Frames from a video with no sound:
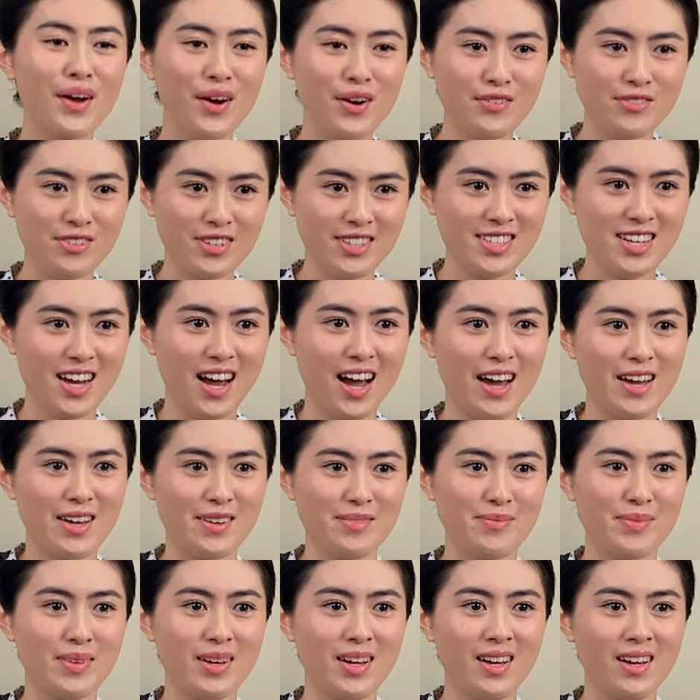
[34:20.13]
Over
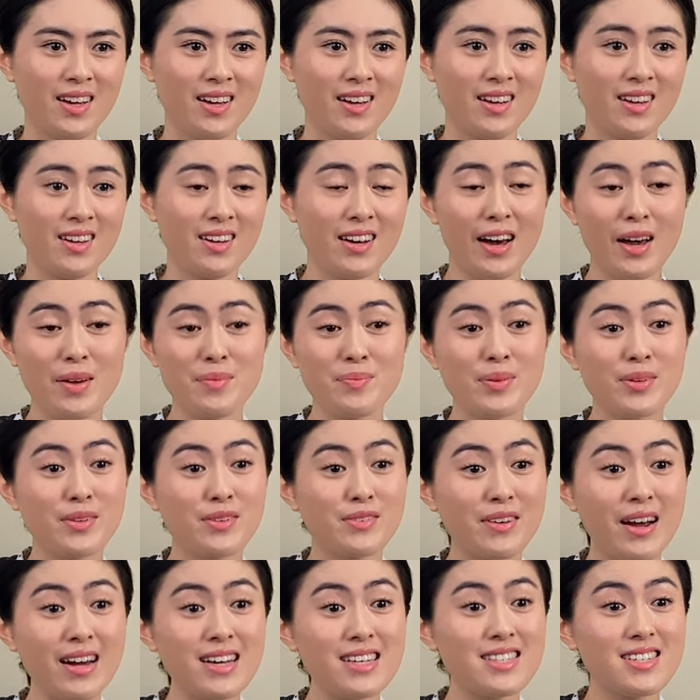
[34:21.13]
time, I
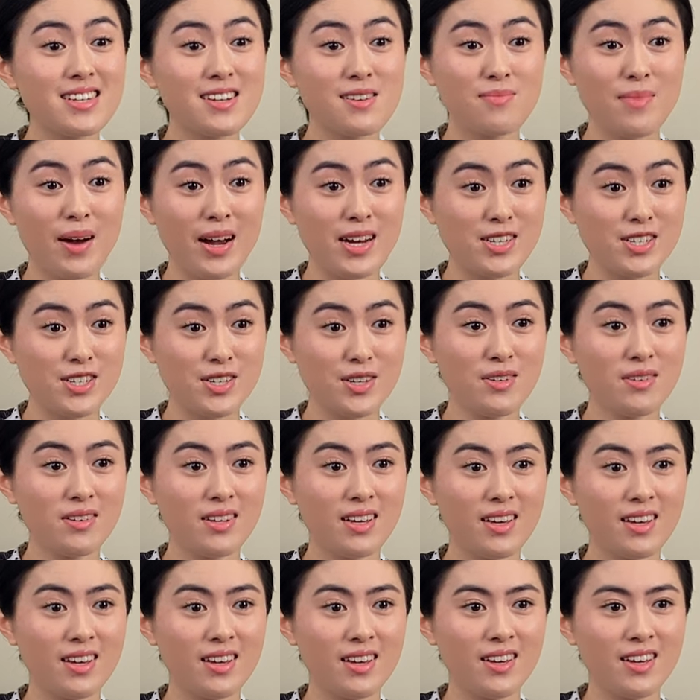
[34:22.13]
progressed in my
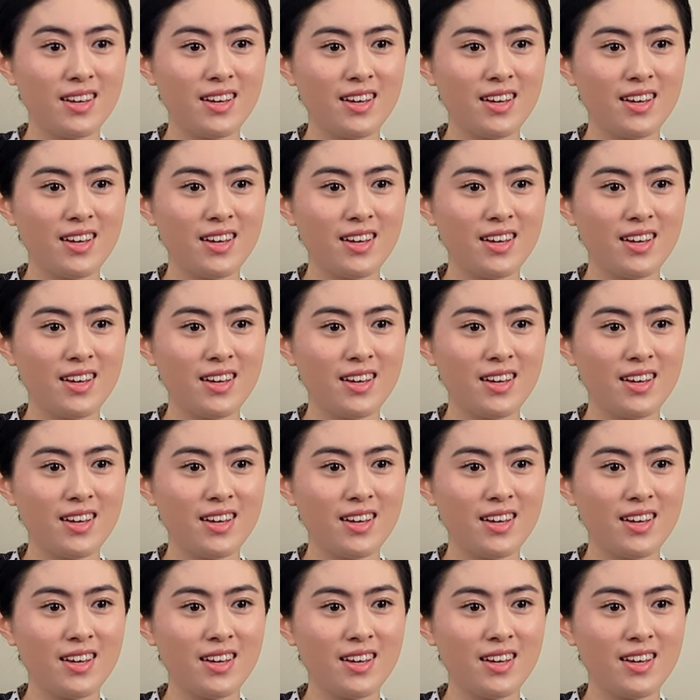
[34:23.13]
duty